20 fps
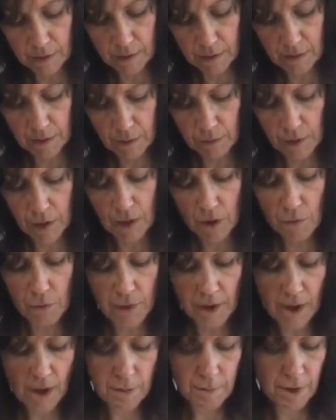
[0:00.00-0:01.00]
there we go, we
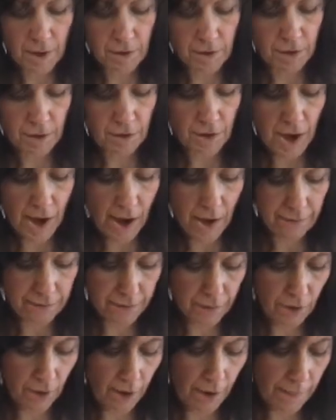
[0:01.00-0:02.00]
got about another
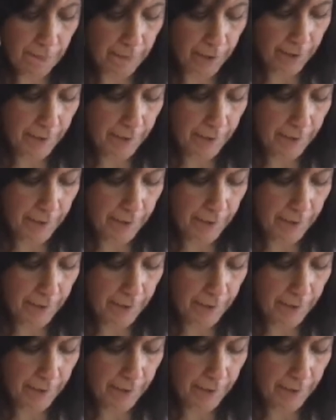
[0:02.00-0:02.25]
1/2 cup.